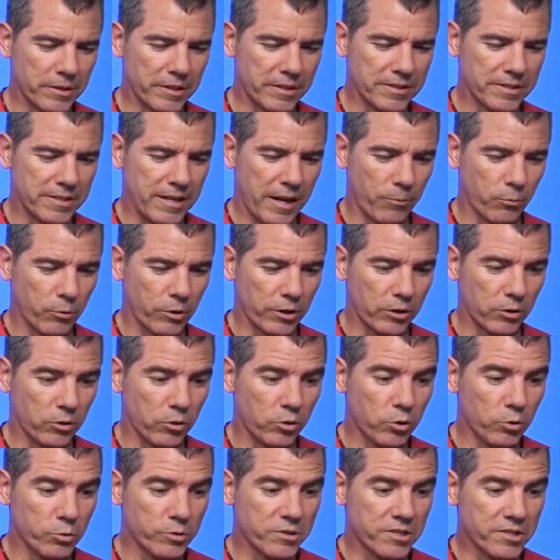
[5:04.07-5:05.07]
in his network
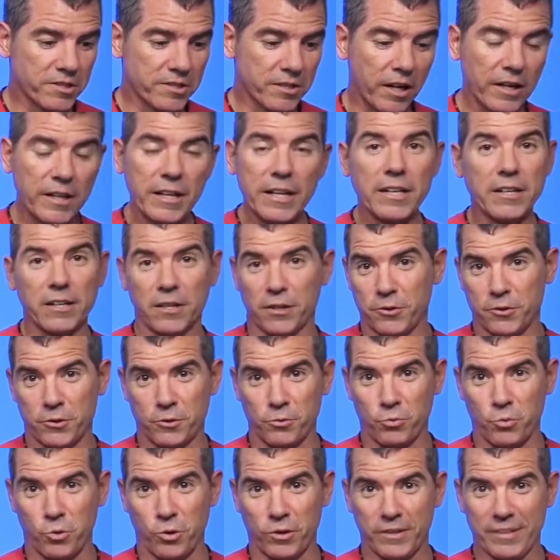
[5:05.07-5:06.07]
who studied under
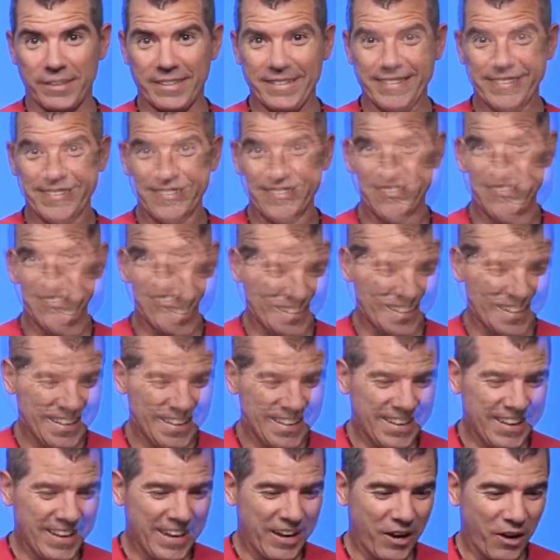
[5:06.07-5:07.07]
Warren,
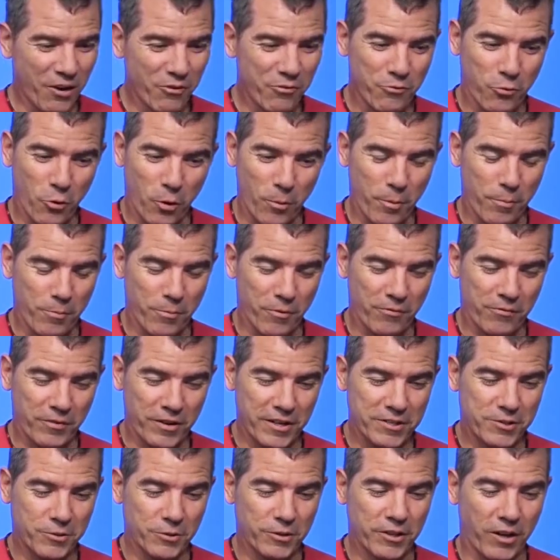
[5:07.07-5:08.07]
a former
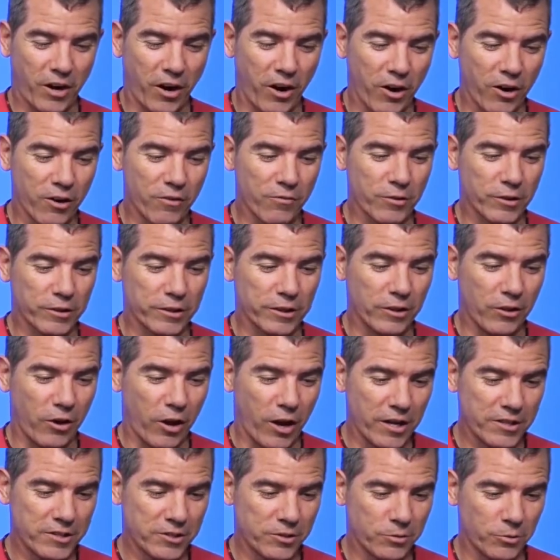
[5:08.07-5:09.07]
professor at Harvard
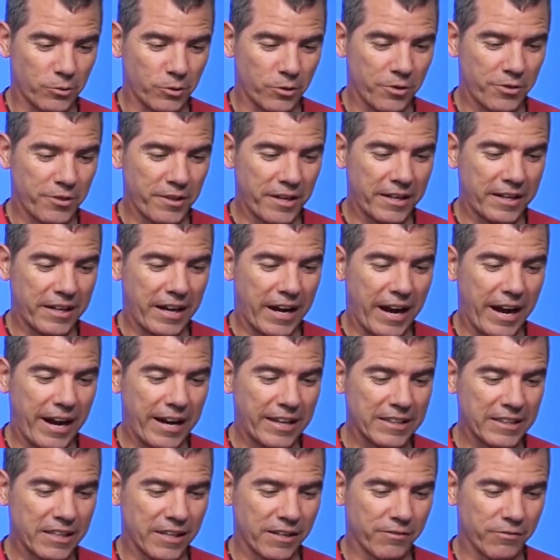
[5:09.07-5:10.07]
Law School, think
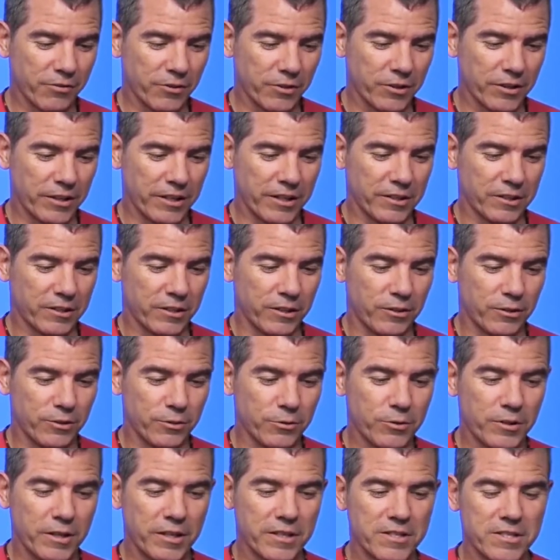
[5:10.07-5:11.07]
highly of her,
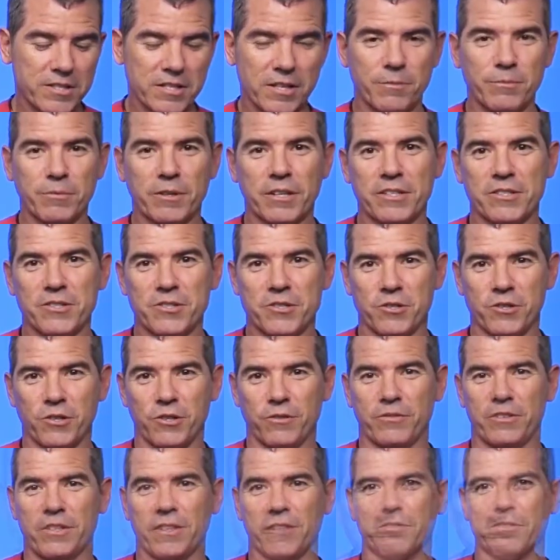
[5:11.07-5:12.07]
including some
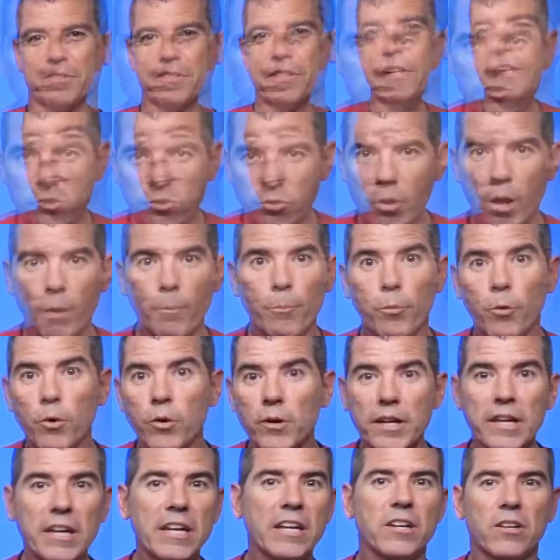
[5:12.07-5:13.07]
conservatives. Trump
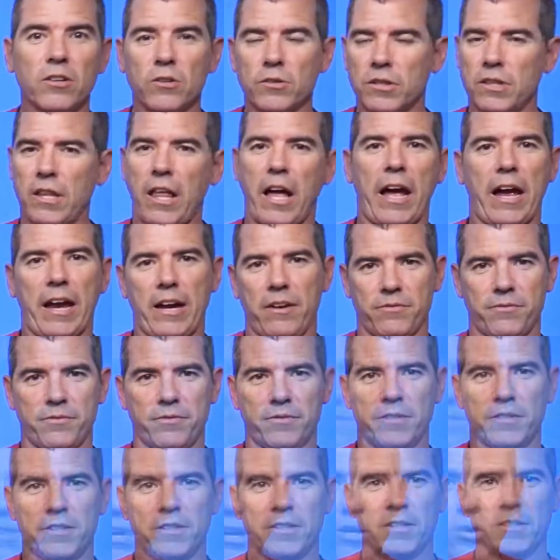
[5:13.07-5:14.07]
will eat her alive.
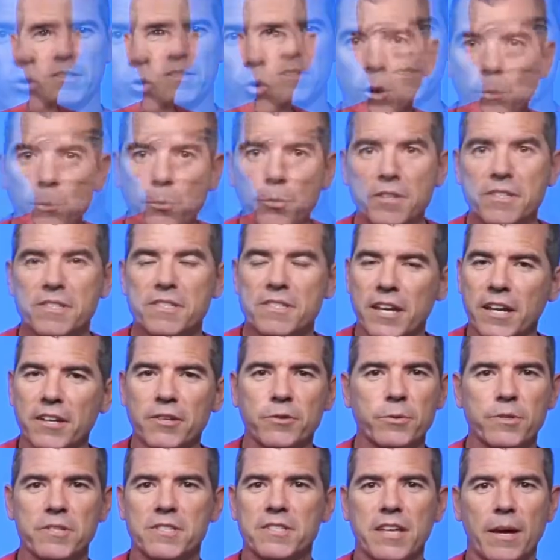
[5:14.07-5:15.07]
A corporate
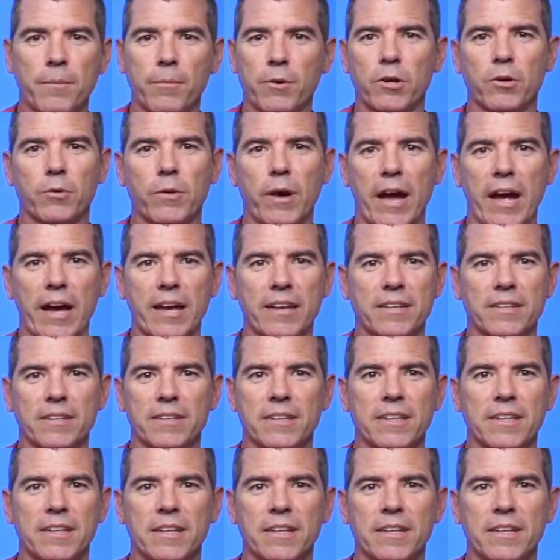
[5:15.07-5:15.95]
centrist Democrat,